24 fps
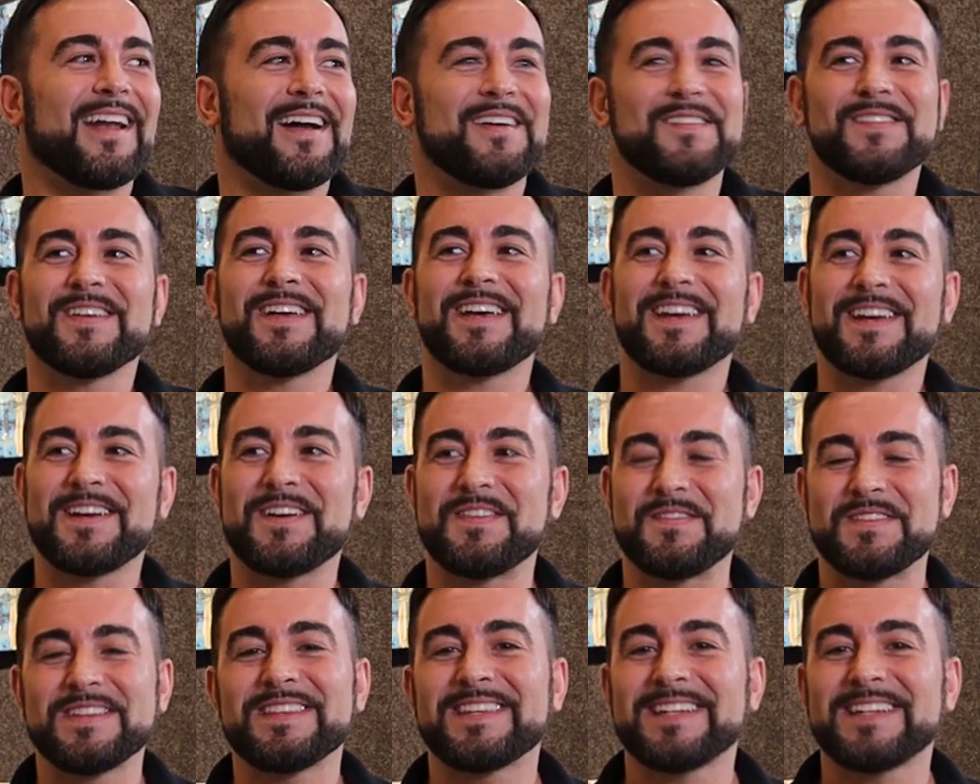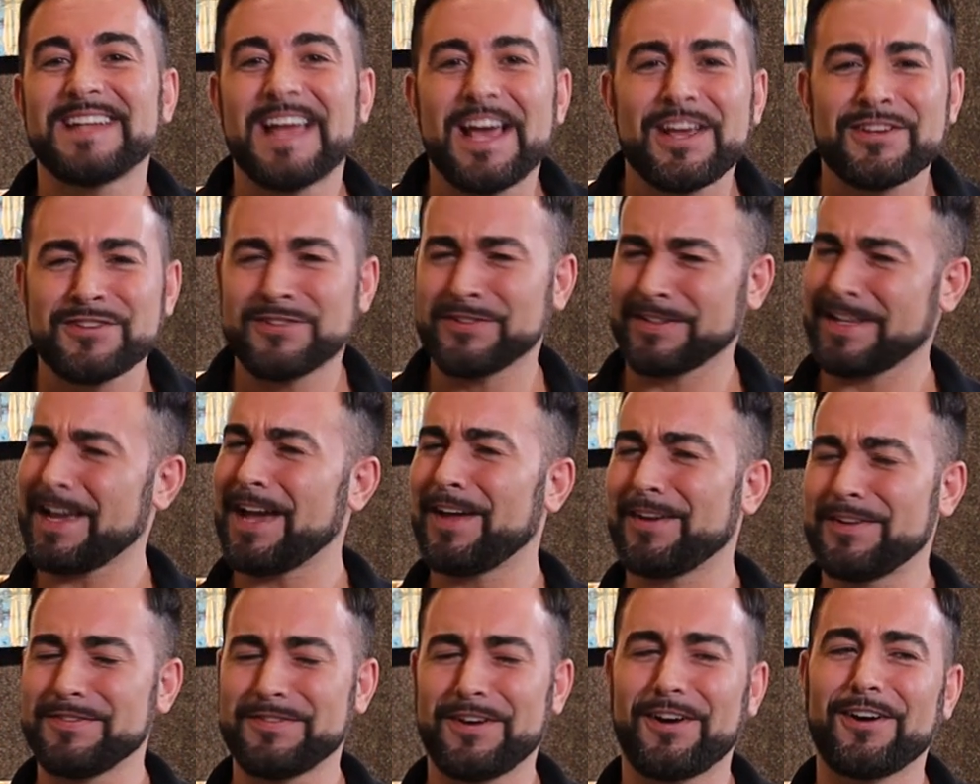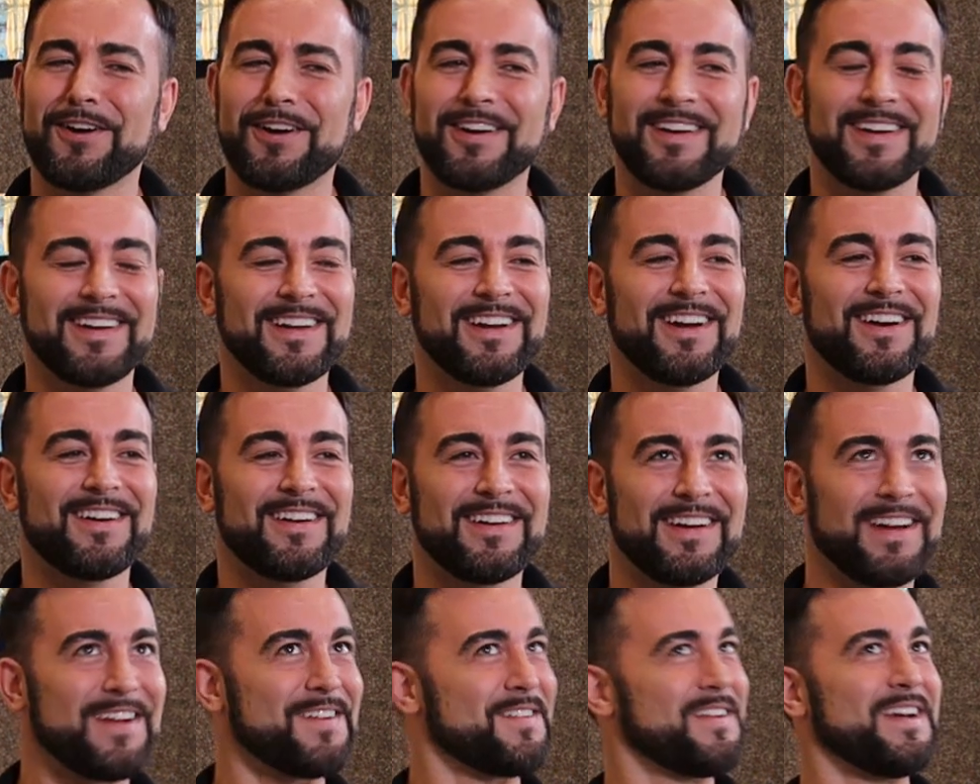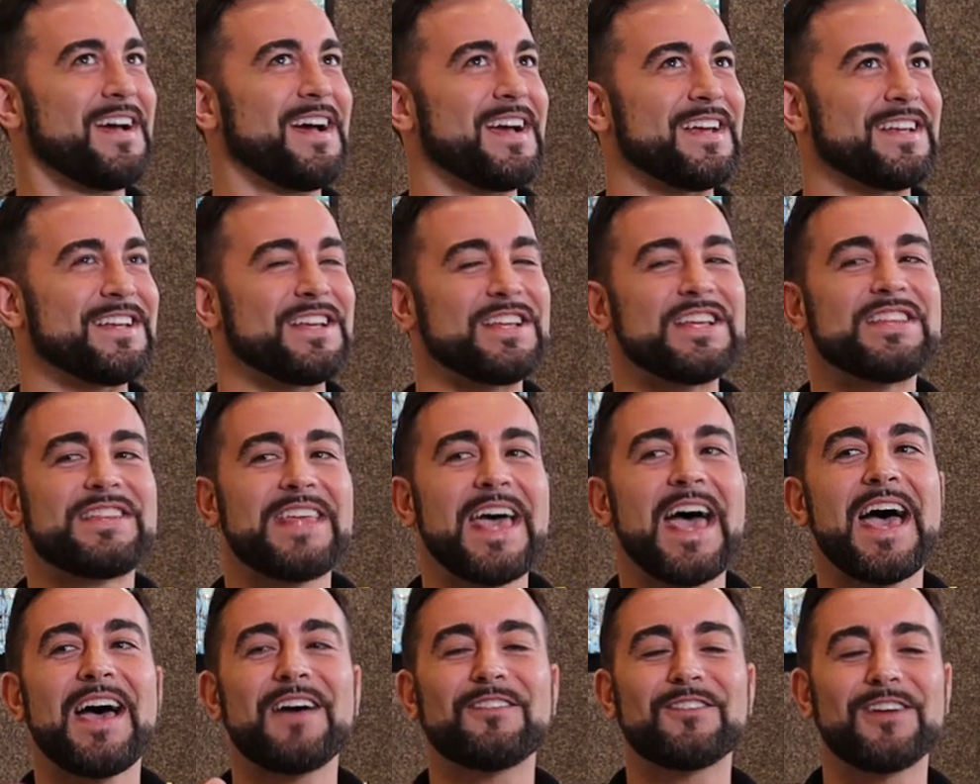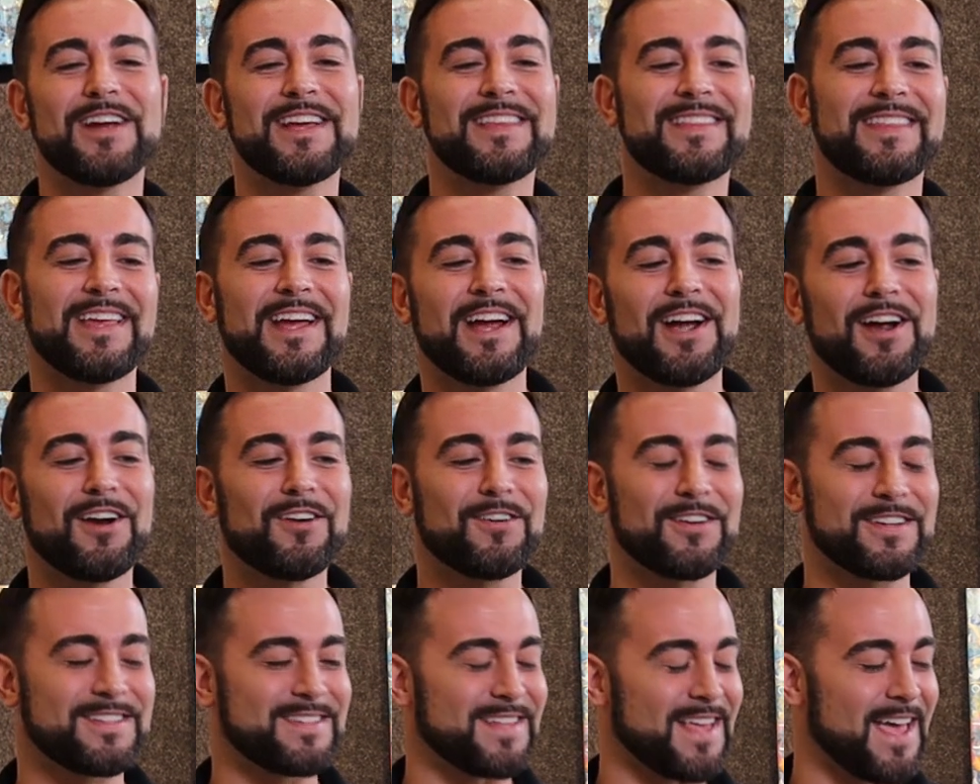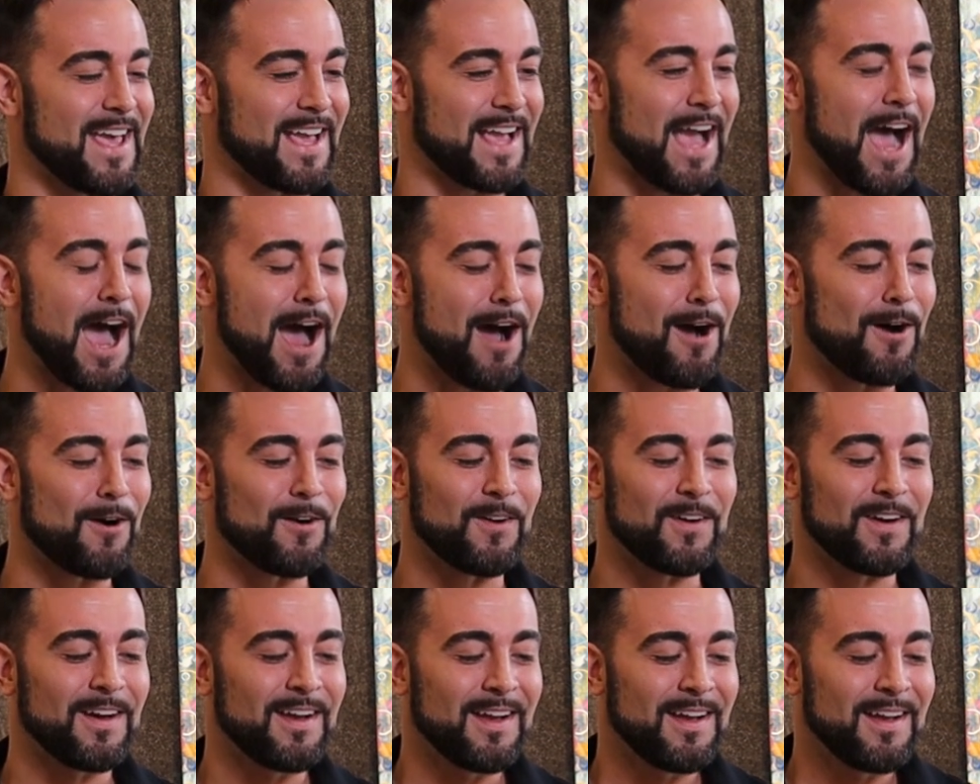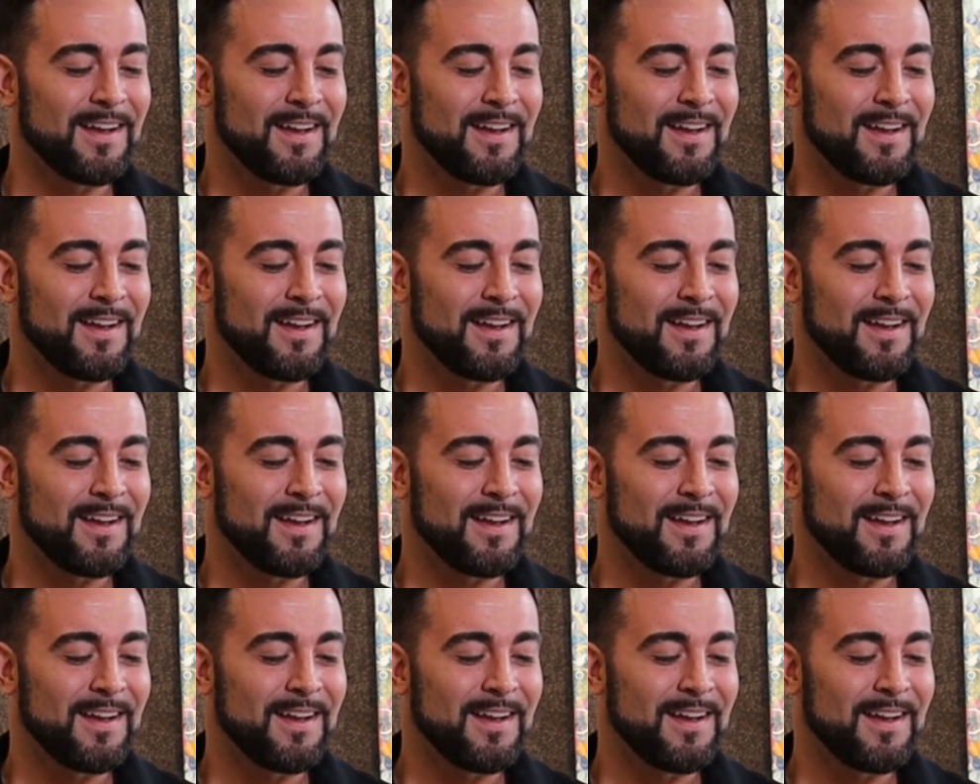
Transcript: I'm like, and I'm in the National Gallery of Art, you know, that right there was like how